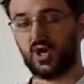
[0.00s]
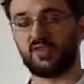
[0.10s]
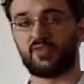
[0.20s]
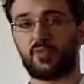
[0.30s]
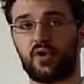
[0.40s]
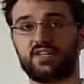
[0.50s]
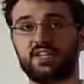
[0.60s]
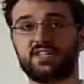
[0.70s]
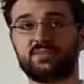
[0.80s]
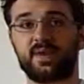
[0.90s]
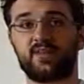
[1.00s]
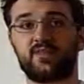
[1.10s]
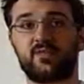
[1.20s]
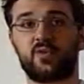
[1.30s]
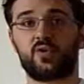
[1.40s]
This project is based
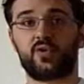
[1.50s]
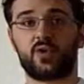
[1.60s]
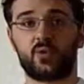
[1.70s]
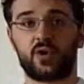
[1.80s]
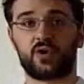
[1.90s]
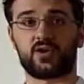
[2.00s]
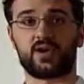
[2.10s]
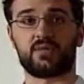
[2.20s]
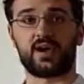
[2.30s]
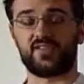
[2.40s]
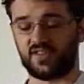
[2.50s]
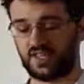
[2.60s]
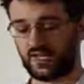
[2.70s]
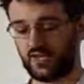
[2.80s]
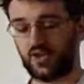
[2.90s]
off earlier work done by
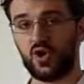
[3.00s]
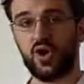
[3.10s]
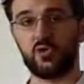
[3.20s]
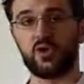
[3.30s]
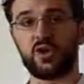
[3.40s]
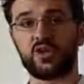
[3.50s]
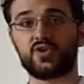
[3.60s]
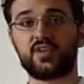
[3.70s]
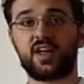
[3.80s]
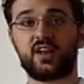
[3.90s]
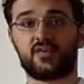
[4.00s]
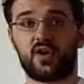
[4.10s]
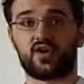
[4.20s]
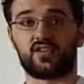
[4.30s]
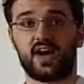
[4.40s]
Zahid, where he used native
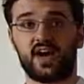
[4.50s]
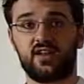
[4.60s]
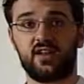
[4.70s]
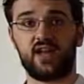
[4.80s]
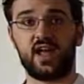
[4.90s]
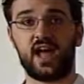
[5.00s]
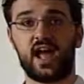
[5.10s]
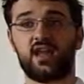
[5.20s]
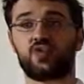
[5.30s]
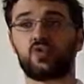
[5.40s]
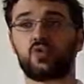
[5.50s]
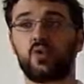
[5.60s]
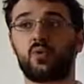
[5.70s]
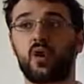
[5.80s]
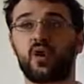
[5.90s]
oxide to
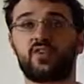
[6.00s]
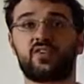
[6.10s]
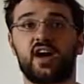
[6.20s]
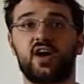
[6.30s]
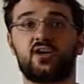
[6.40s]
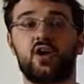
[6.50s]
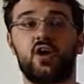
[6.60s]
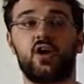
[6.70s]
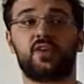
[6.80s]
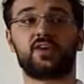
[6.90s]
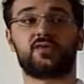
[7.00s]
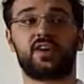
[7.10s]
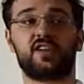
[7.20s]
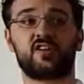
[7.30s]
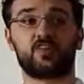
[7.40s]
grow oxide on the
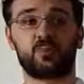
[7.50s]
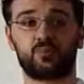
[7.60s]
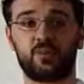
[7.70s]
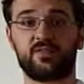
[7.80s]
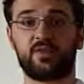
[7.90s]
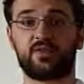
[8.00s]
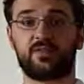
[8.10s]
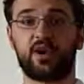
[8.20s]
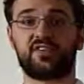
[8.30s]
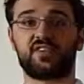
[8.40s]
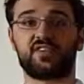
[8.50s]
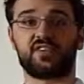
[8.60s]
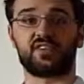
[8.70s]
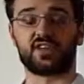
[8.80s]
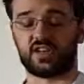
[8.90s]
interface before depositing
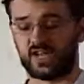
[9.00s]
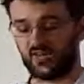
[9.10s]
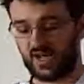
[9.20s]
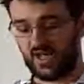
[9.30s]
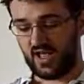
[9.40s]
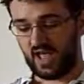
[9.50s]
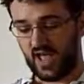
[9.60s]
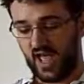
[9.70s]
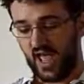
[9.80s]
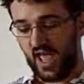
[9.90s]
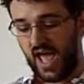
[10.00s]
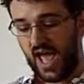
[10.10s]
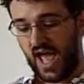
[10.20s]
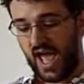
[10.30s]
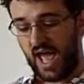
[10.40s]
silicon nitride,
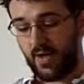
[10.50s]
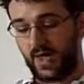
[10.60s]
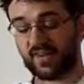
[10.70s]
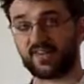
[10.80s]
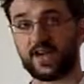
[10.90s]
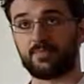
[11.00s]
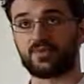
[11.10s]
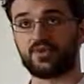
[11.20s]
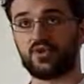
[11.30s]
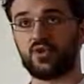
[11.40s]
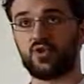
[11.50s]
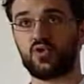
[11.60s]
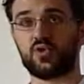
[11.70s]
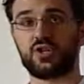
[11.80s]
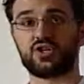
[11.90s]
except
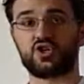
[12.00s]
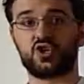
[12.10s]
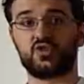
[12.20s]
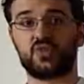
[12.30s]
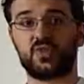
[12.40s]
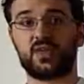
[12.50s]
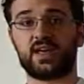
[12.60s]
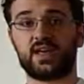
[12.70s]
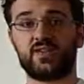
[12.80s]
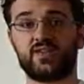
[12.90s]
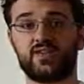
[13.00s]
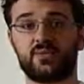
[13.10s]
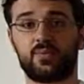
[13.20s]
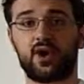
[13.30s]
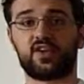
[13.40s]
the issue with
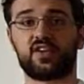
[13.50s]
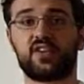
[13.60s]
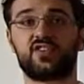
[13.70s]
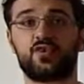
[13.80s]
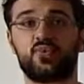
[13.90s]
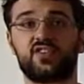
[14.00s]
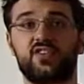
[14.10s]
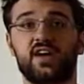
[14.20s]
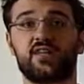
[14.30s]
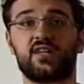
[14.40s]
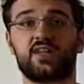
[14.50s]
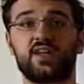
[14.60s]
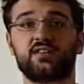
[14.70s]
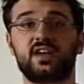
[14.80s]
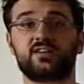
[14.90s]
his process was that
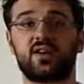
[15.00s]
the native